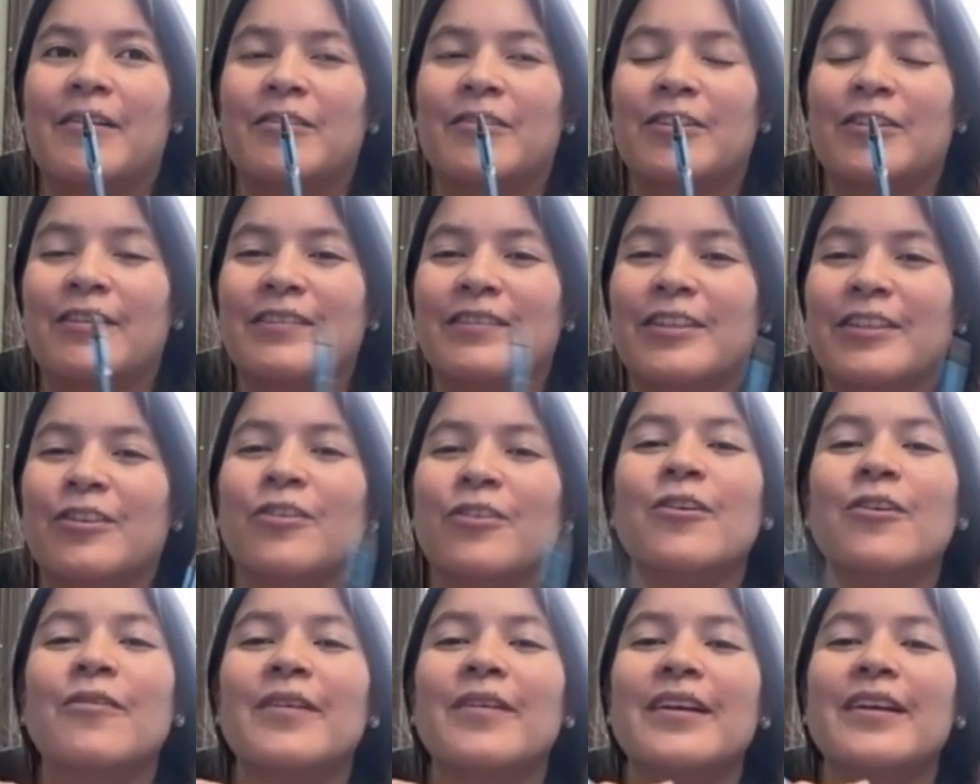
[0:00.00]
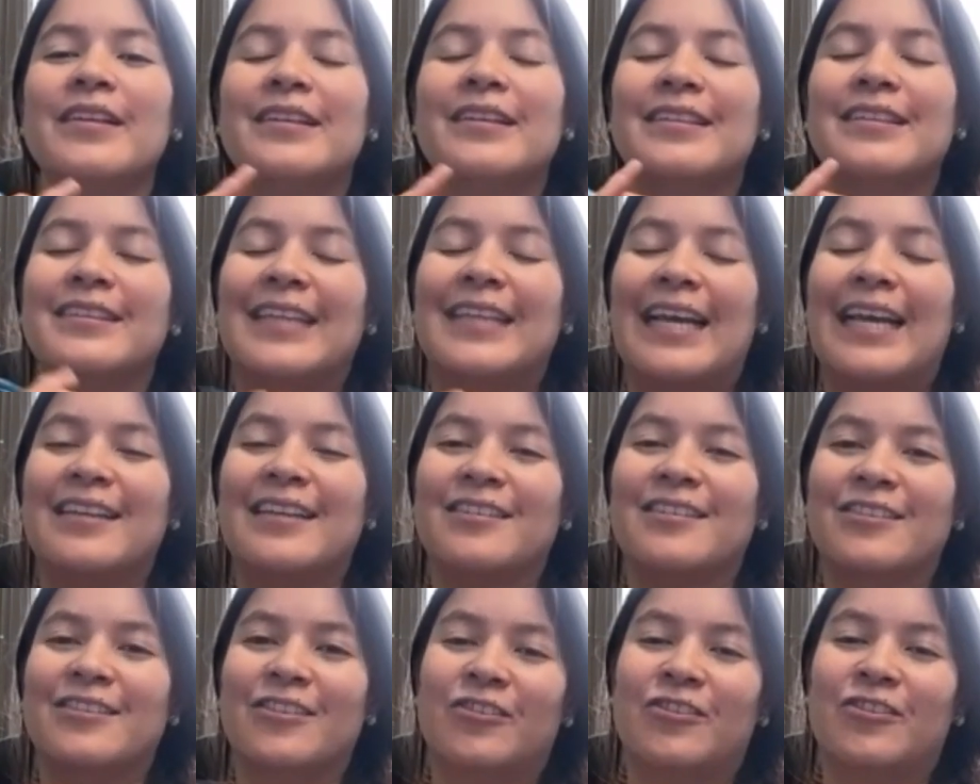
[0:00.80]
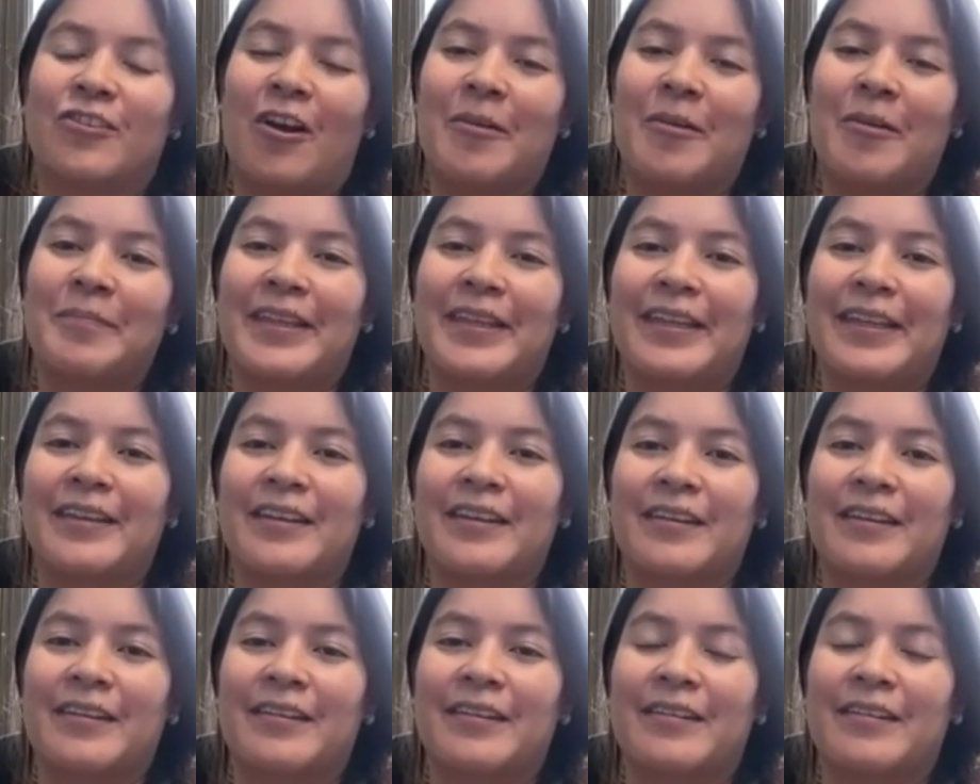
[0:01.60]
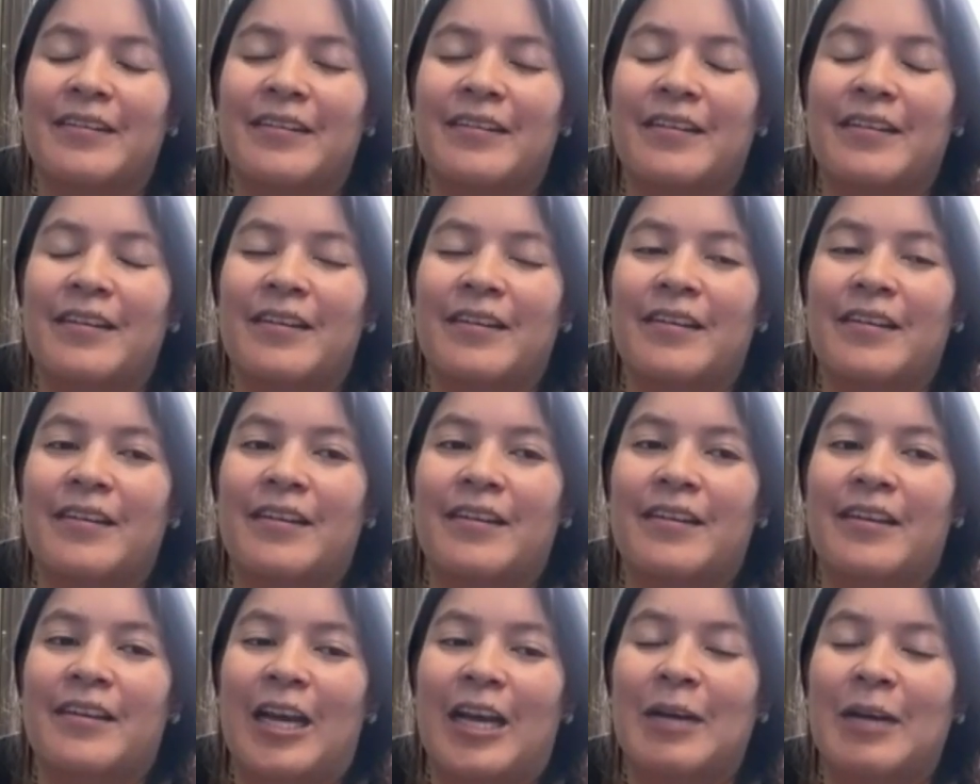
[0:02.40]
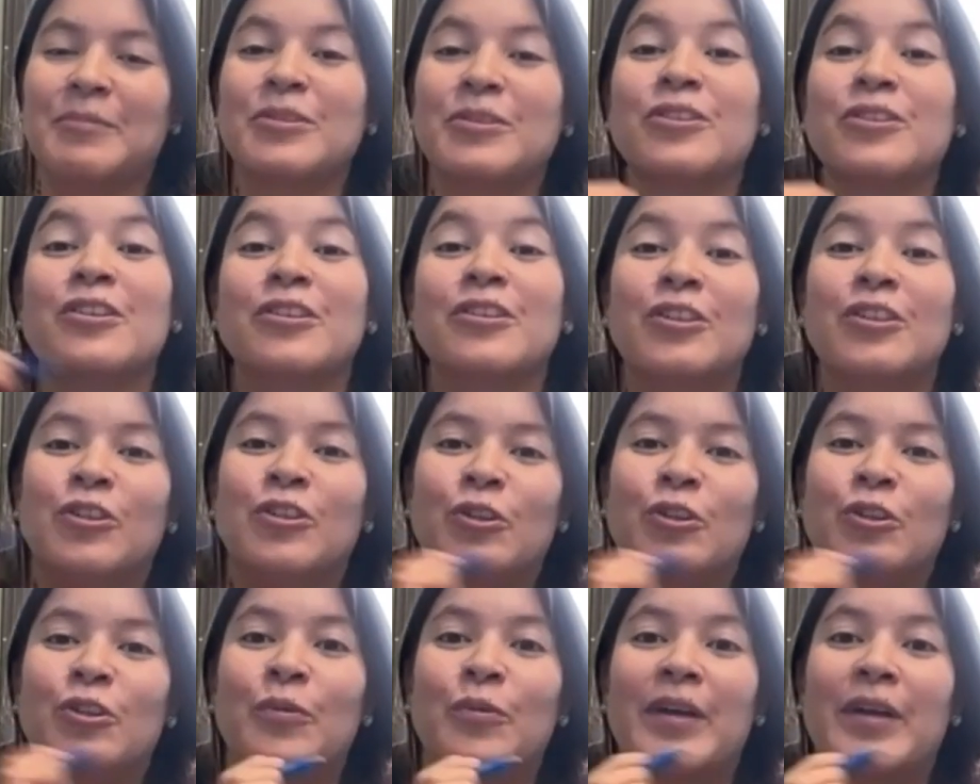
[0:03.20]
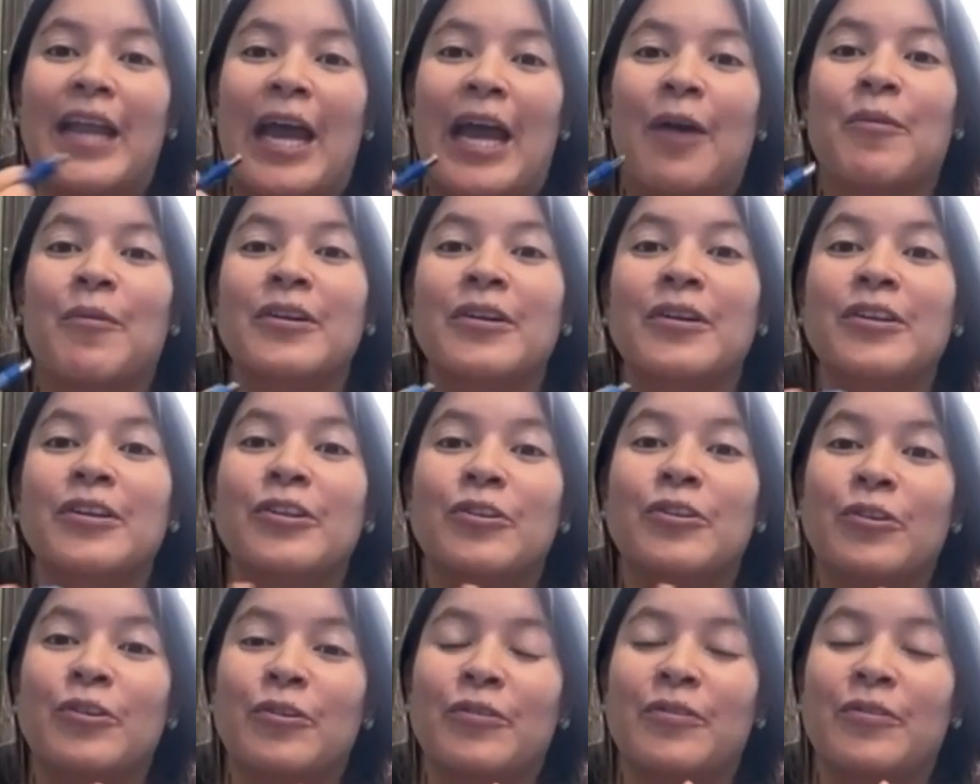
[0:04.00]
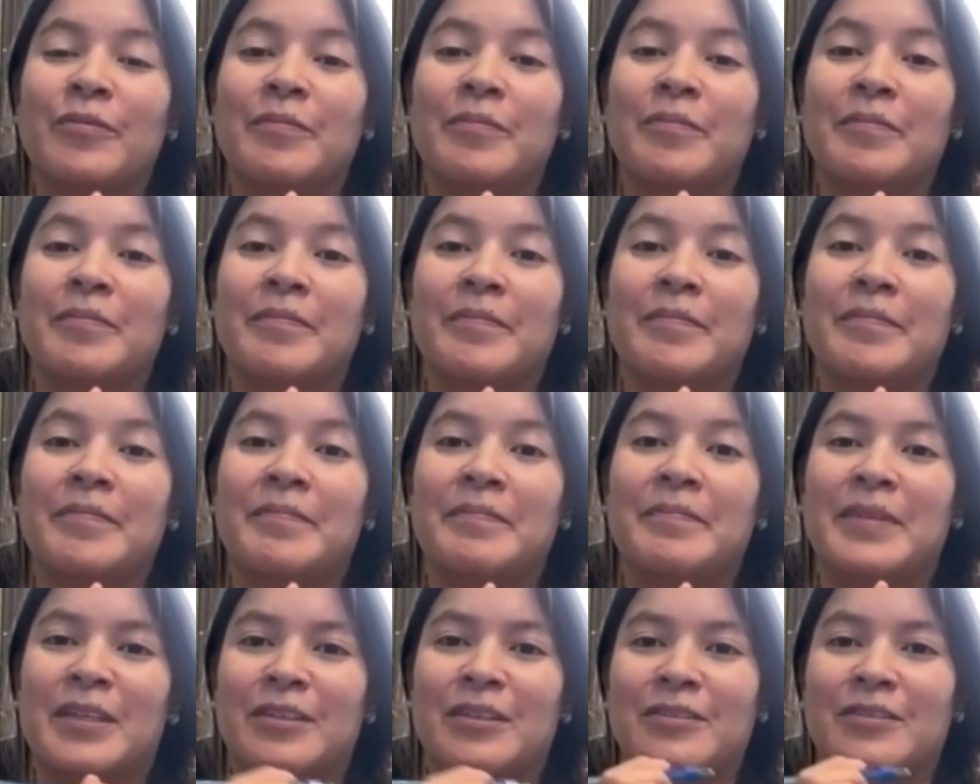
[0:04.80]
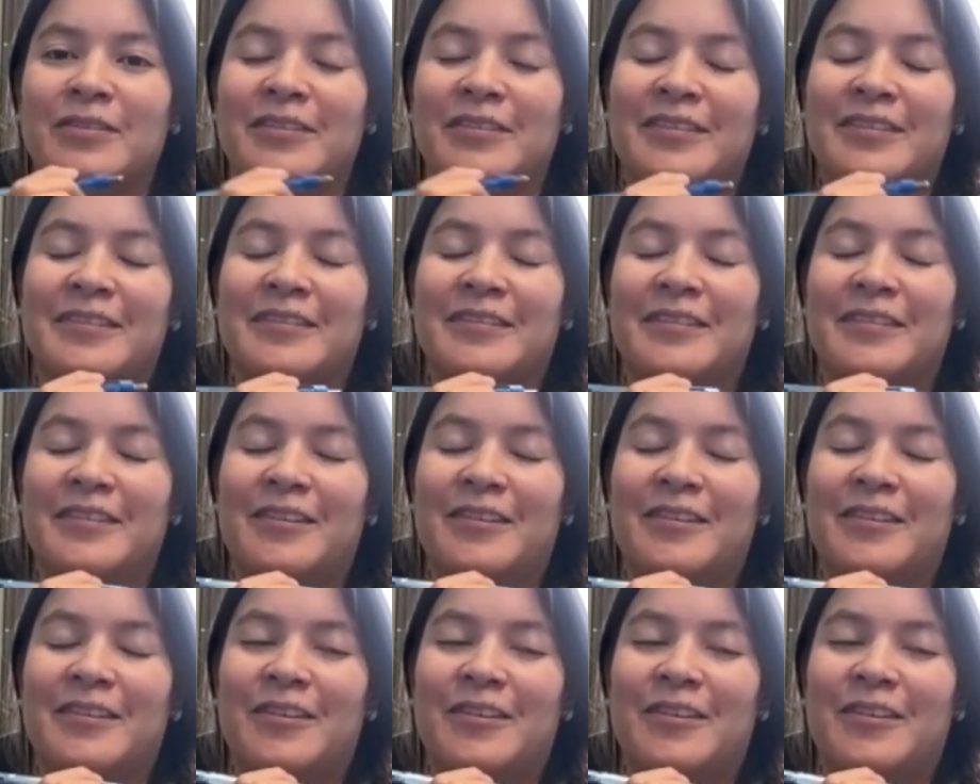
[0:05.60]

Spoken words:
so I was you know what, this has to stop. I'm just gonna do what I want to do because